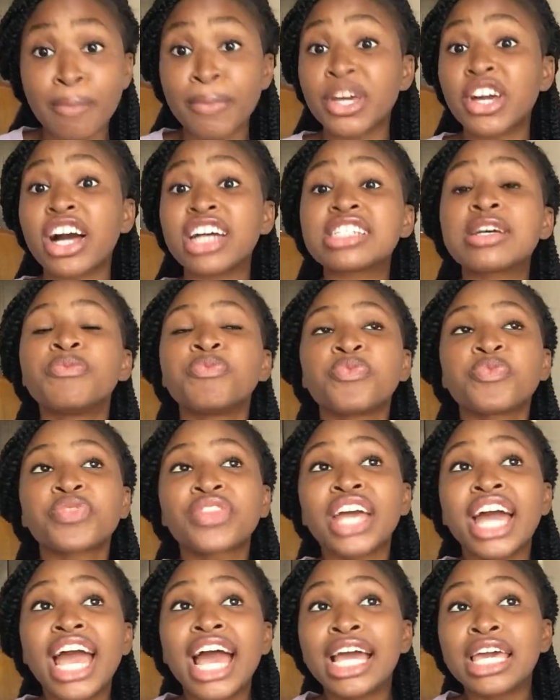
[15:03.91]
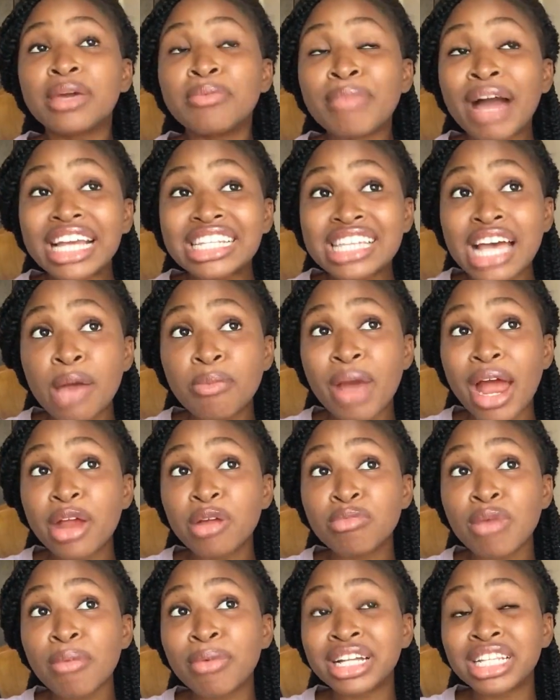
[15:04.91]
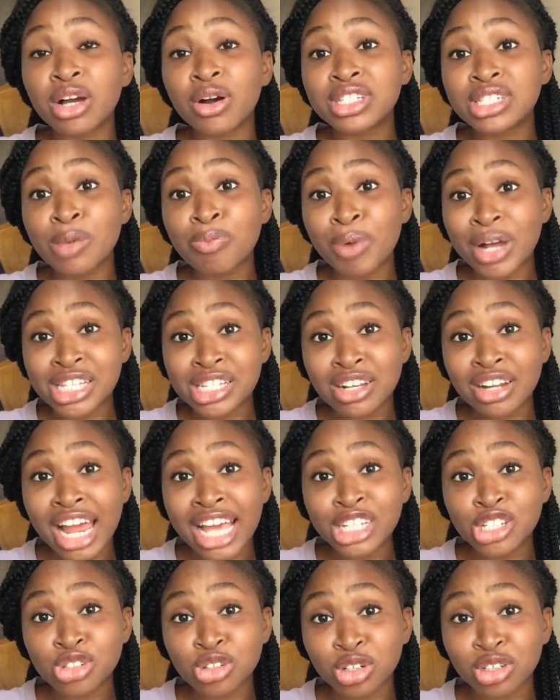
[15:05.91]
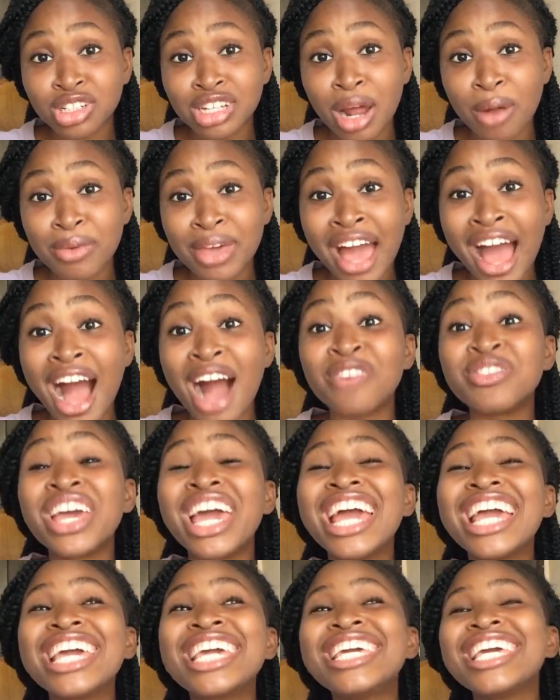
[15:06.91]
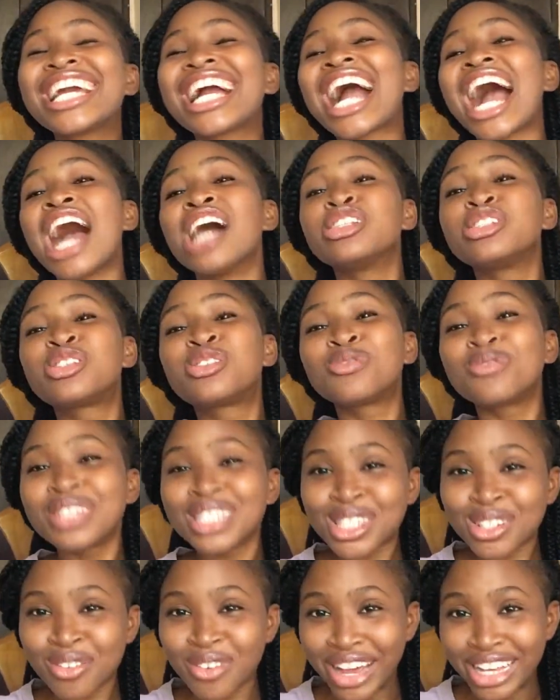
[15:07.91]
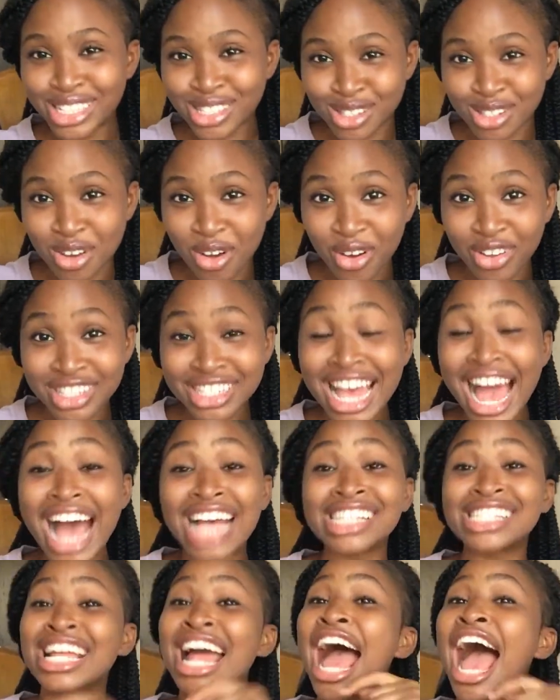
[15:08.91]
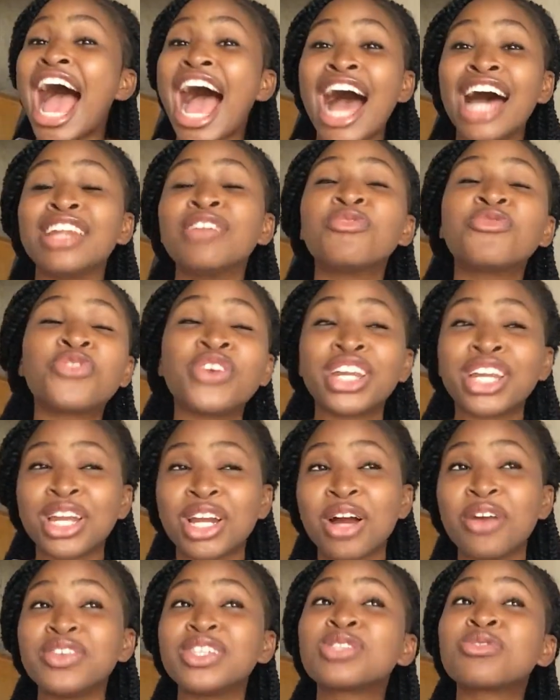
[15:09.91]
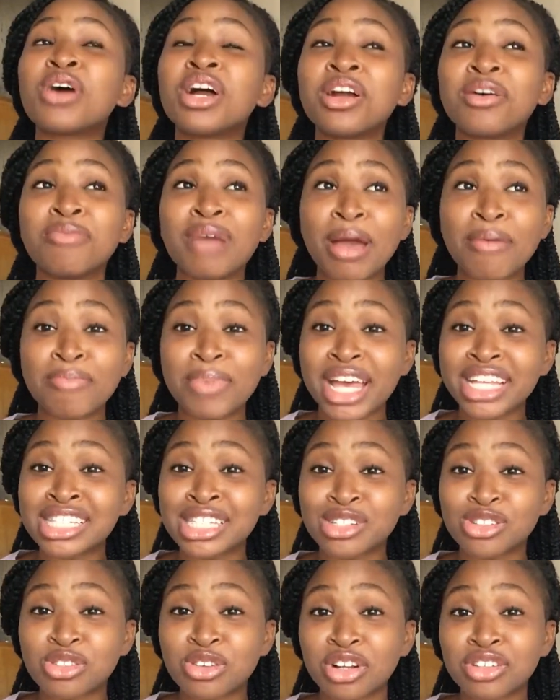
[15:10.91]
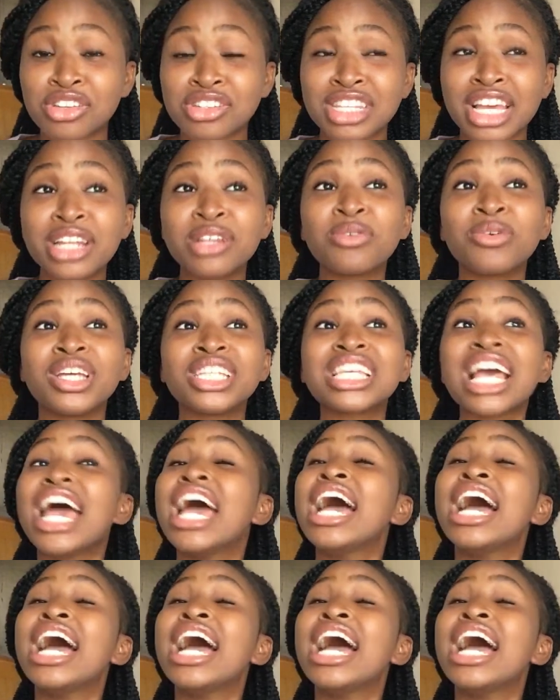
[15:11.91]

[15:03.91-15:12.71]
Because in my time, I remember there was a particular instructor that we have. He can twist questions, and funny enough, he's one of my best instructors anyways.